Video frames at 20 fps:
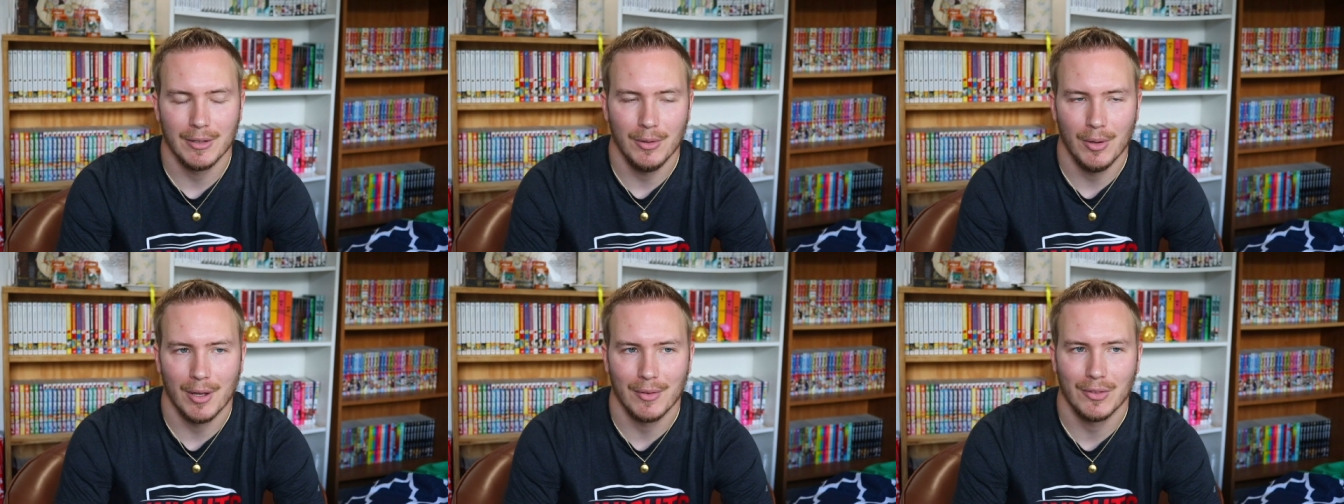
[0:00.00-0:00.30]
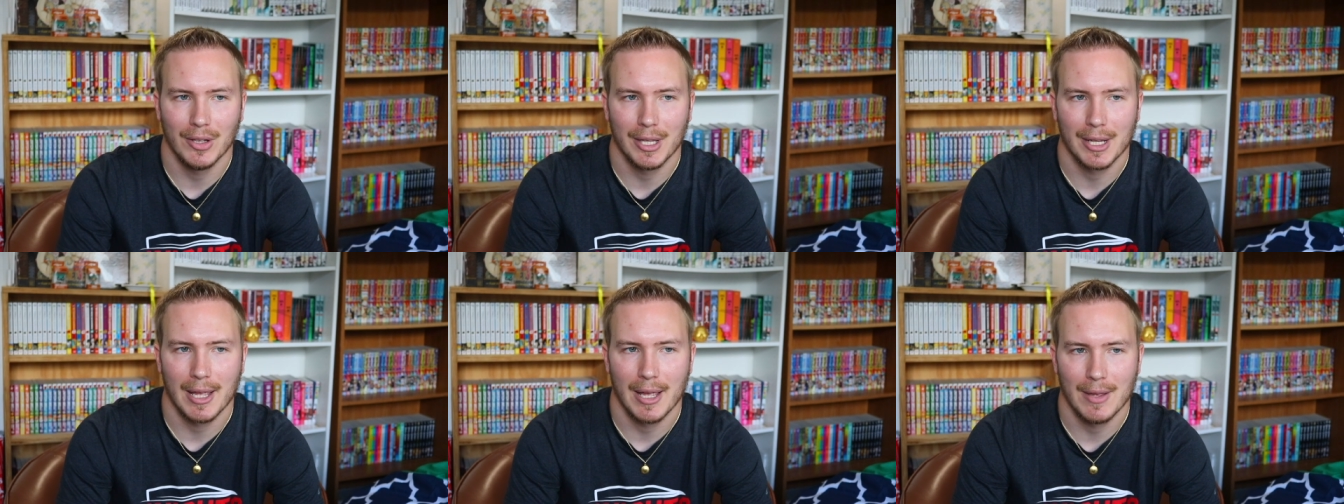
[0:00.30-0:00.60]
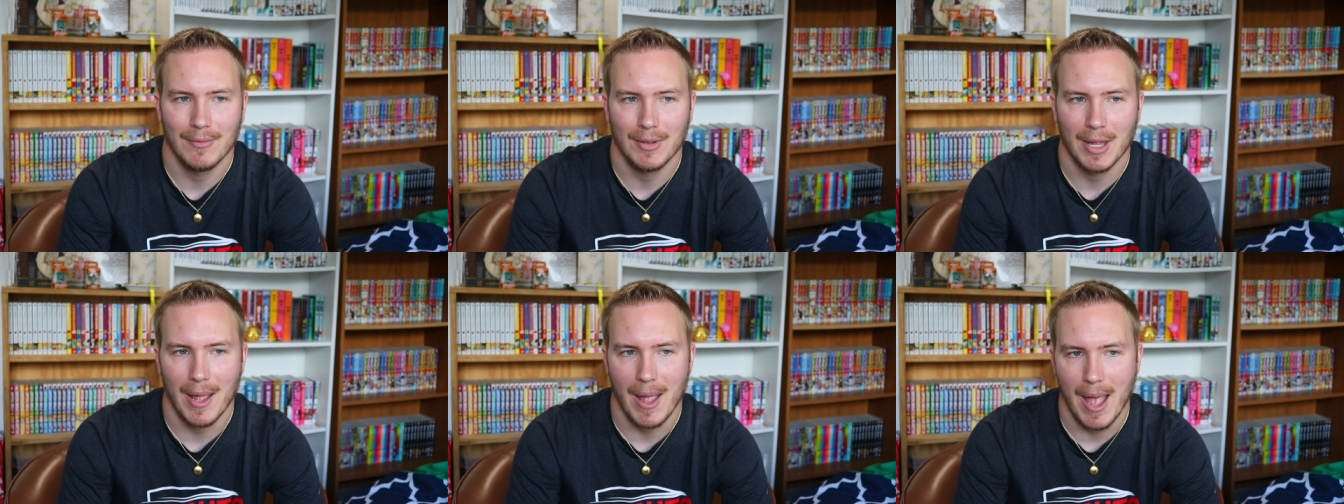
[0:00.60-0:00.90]
you know, I feel like I
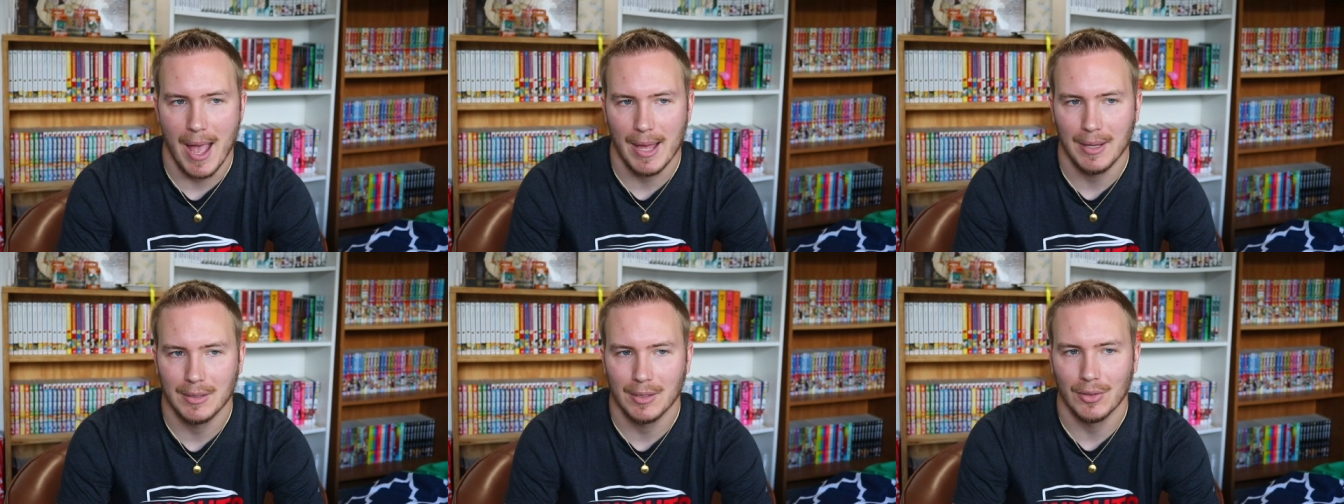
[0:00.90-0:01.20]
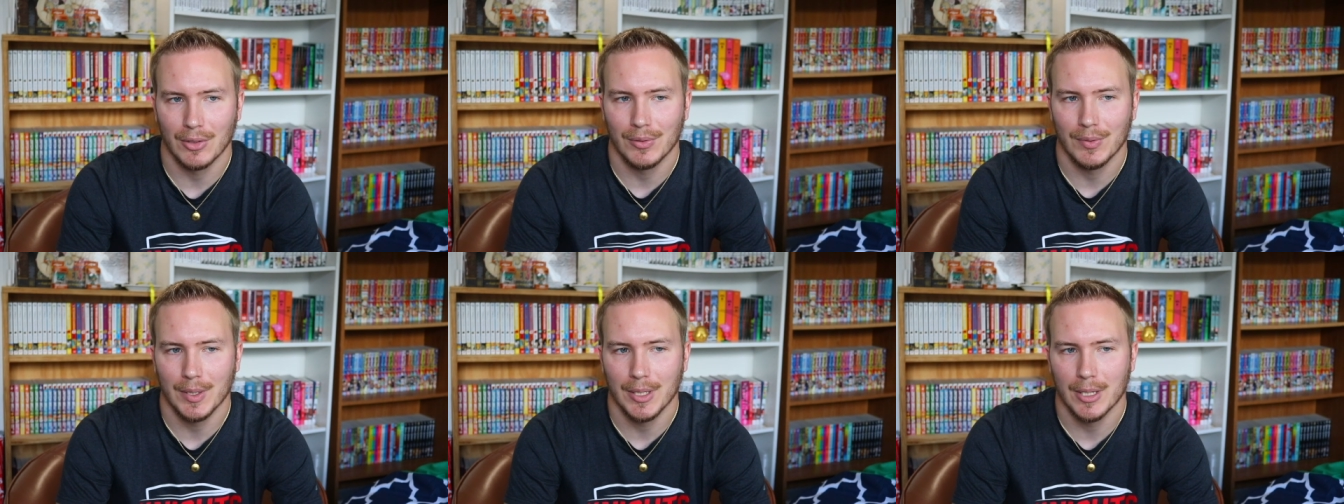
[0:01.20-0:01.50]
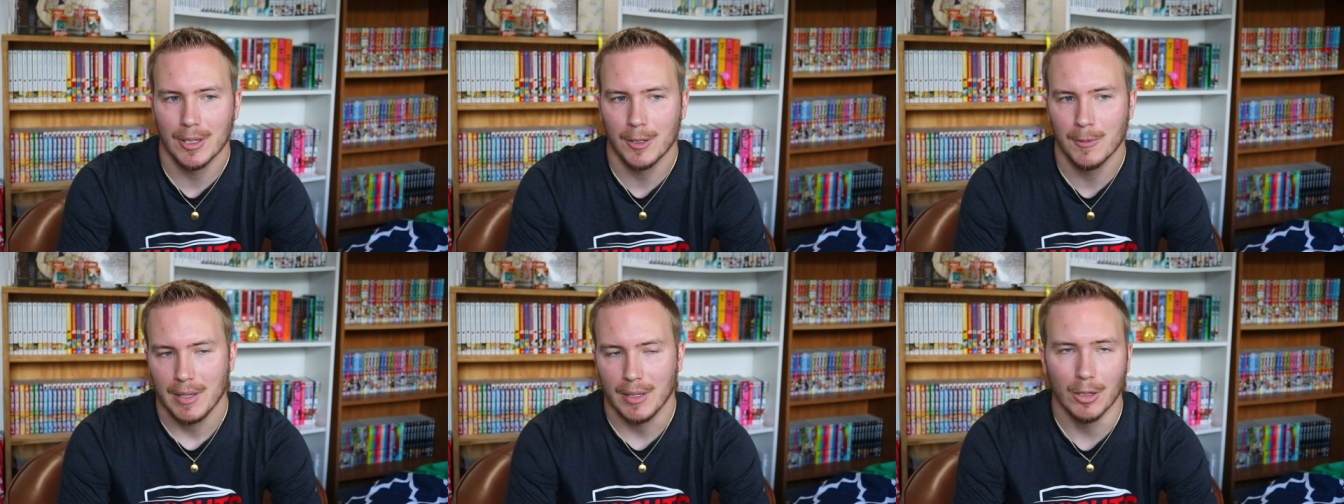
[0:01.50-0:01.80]
have to add to this video,